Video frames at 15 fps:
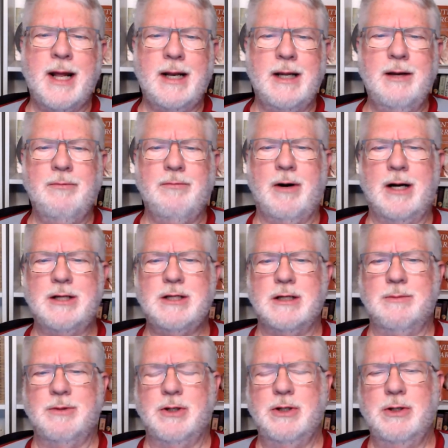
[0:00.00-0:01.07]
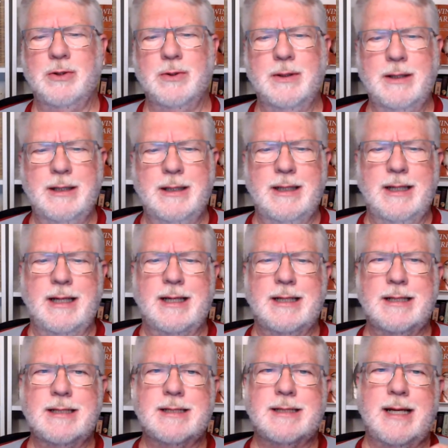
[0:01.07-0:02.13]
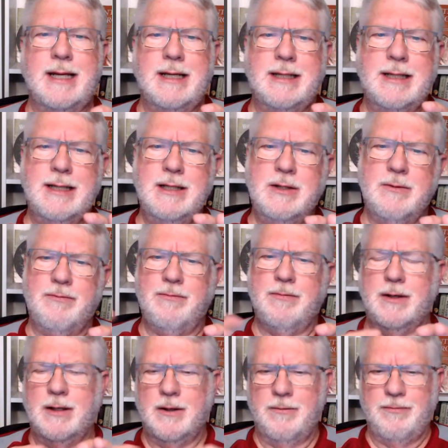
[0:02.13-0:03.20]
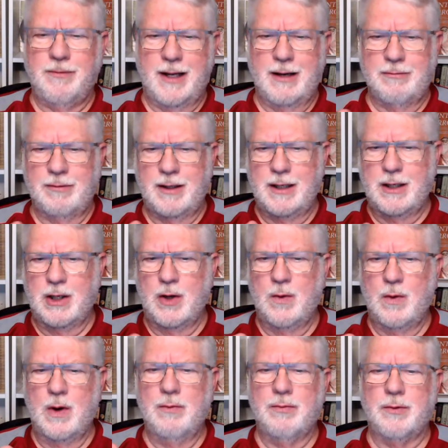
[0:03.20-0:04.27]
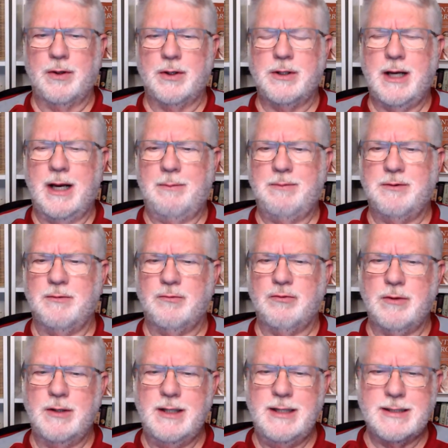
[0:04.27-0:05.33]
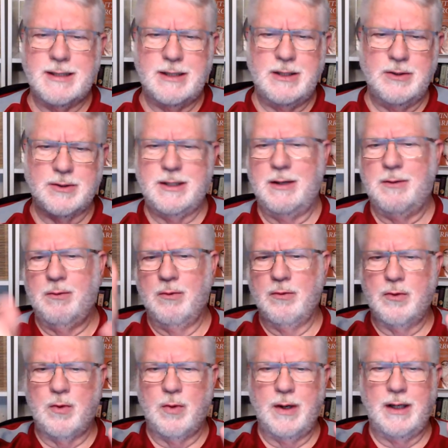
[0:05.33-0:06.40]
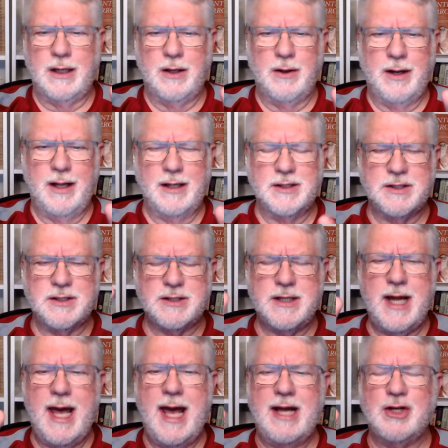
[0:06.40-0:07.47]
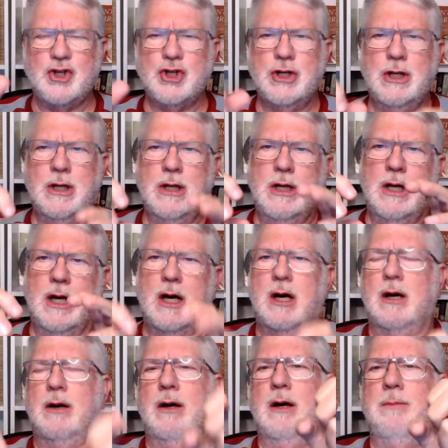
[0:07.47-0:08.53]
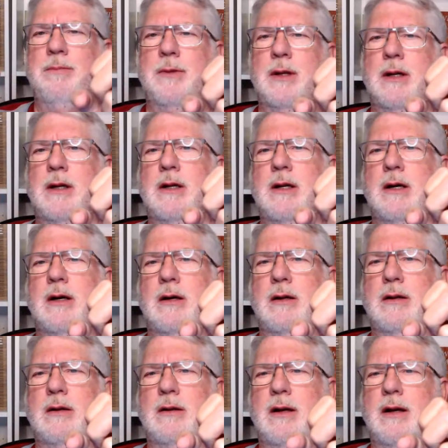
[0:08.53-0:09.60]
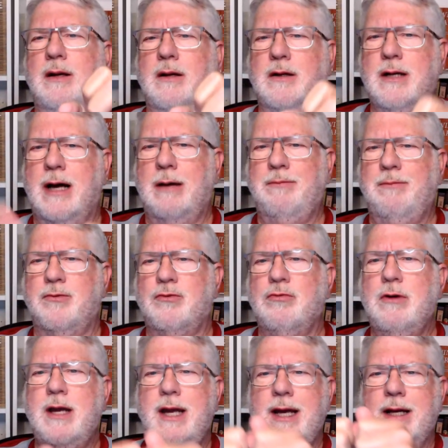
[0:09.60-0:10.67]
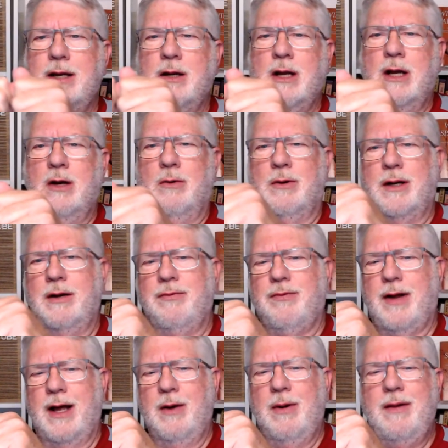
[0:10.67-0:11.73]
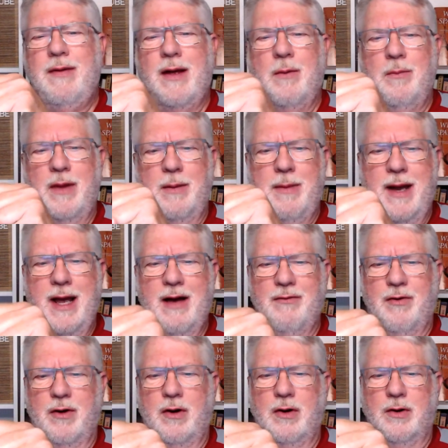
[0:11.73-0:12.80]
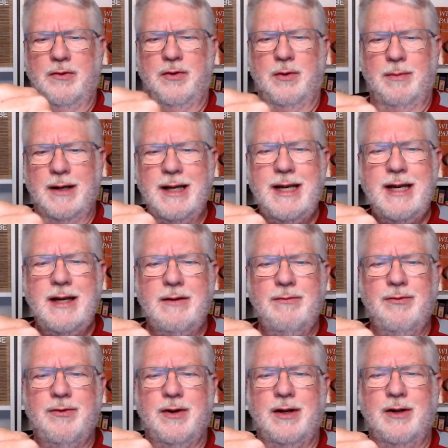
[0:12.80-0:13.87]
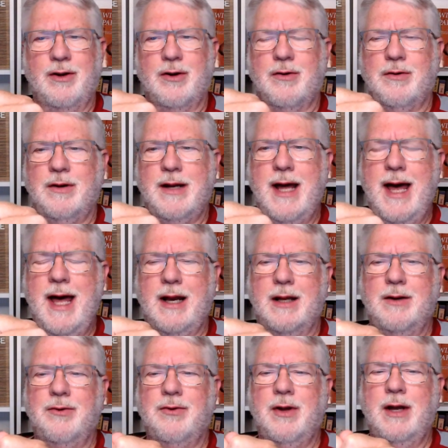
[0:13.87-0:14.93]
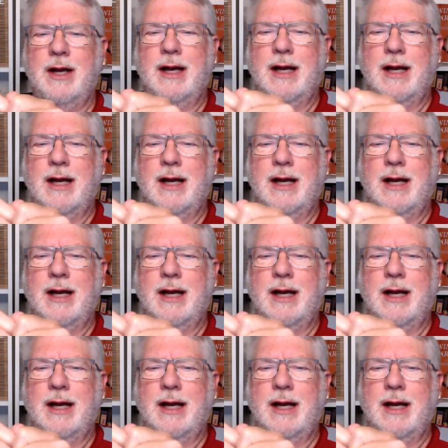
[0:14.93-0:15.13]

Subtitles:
I love watching them do is they tend to, you know, fly really low over the tops of trees. And you'll see them real quickly go down and snatch up the at the top of a tree. And when they fly away, they may have some leaves in their talons.